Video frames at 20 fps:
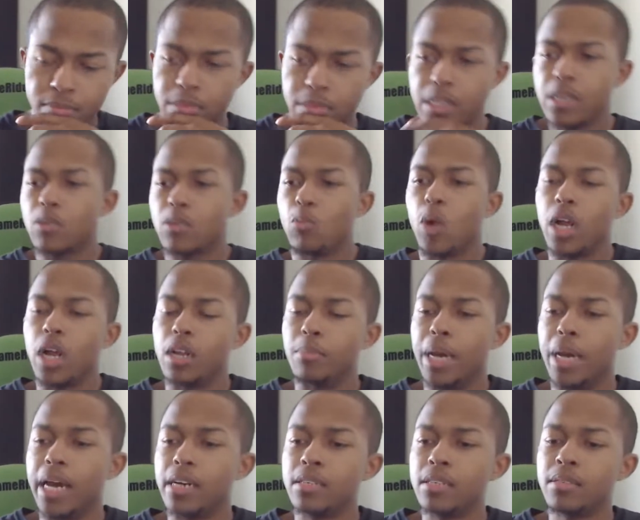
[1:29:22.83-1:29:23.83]
Well,
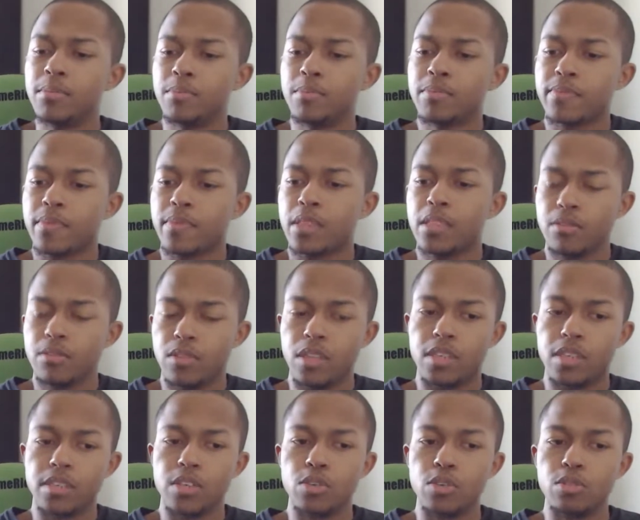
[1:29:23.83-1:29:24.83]
men, the
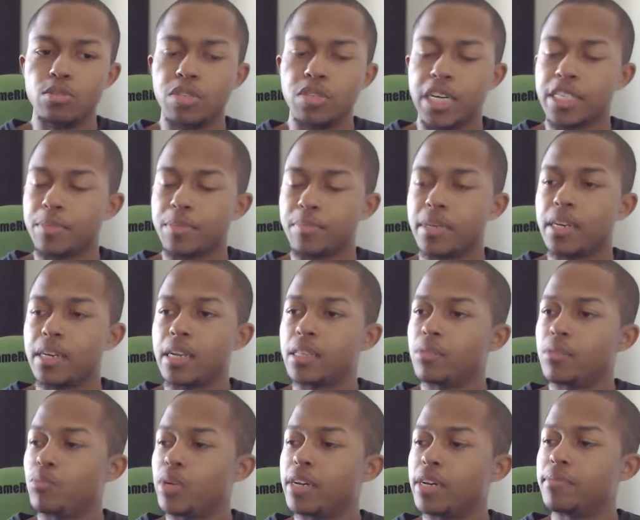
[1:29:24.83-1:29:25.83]
news has been
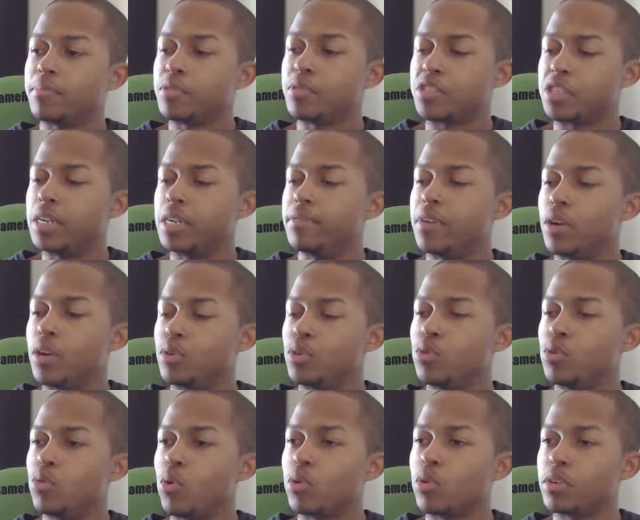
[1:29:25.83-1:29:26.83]
that we have received our
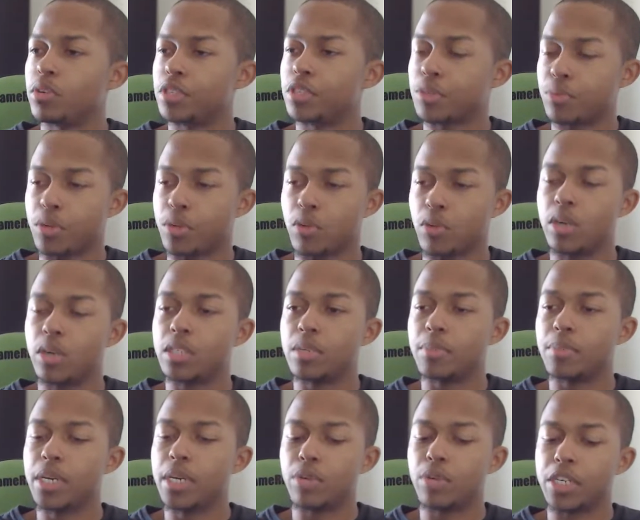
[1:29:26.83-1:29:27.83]
new orders. We're going to
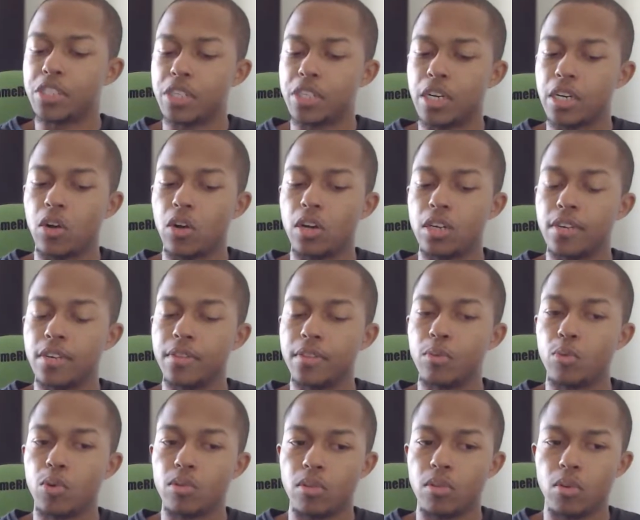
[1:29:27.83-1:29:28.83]
be arresting all of the
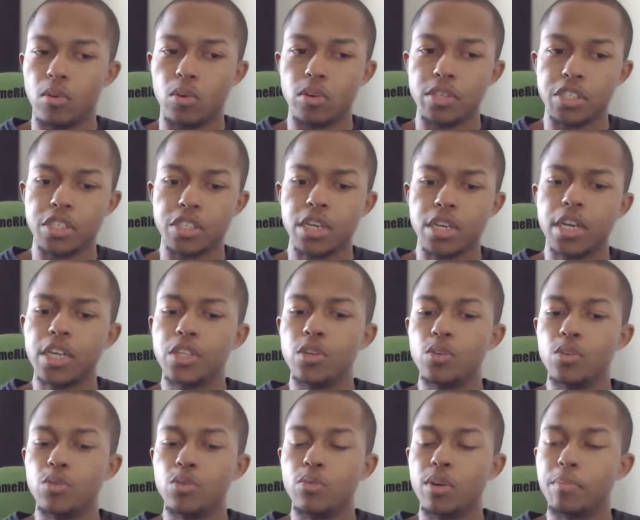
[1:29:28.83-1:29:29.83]
warlords.
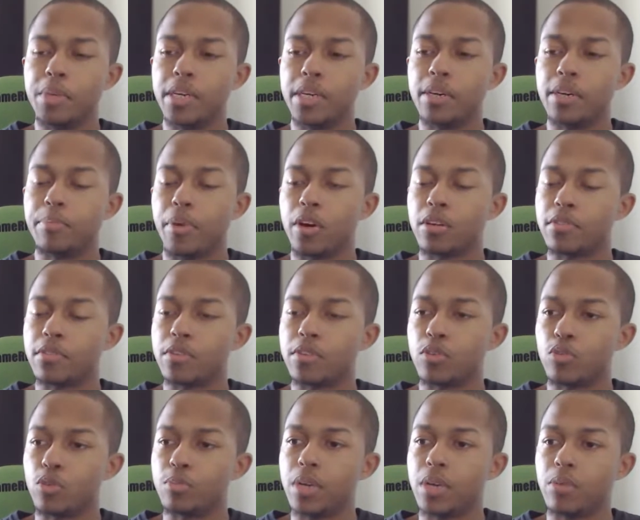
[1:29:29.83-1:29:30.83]
You will be a part of the
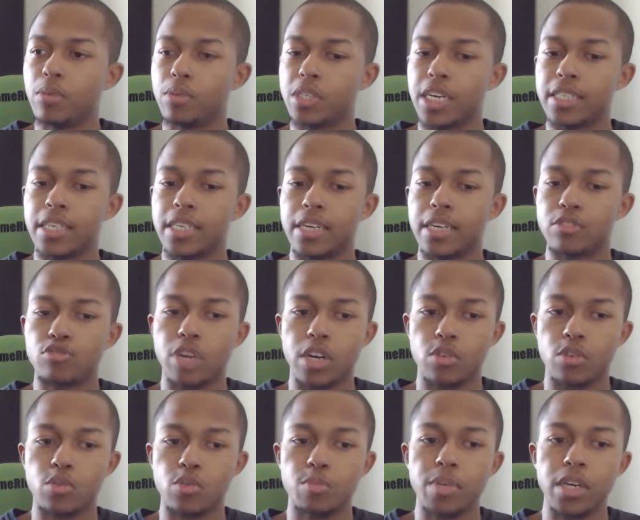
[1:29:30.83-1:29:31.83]
group that will take down
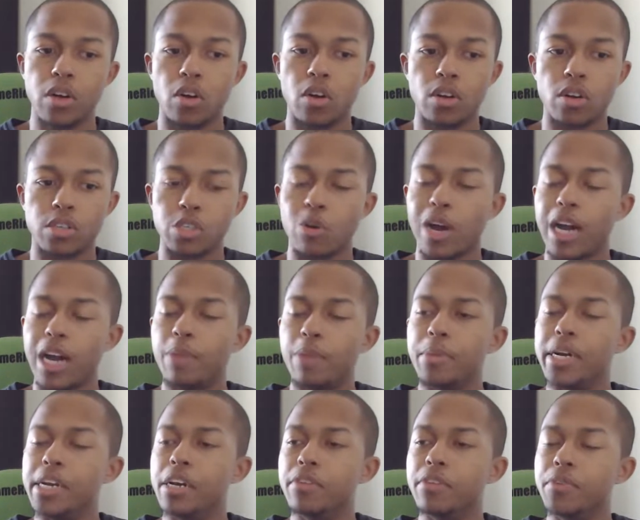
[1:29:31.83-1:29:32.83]
Dracul Mihawk. So how
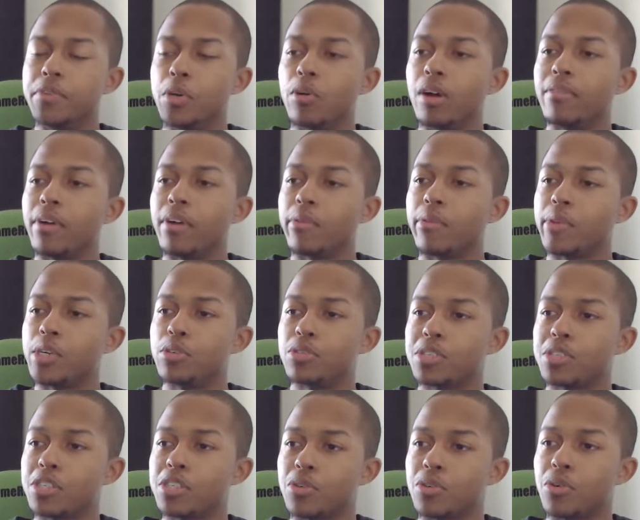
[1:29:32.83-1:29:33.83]
many of you have ever used
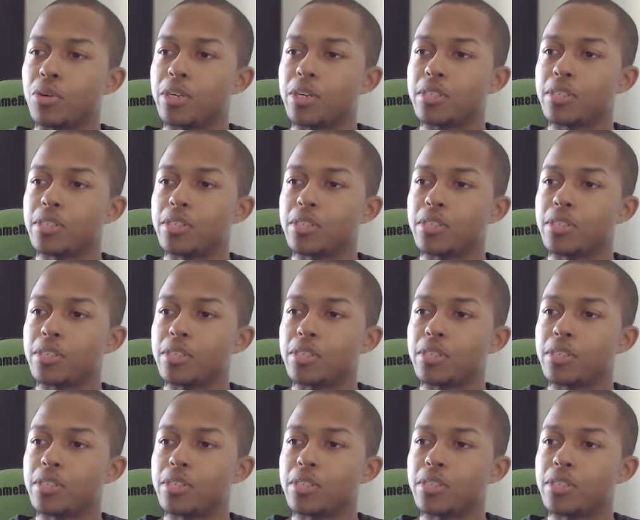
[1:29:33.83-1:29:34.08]
a sword?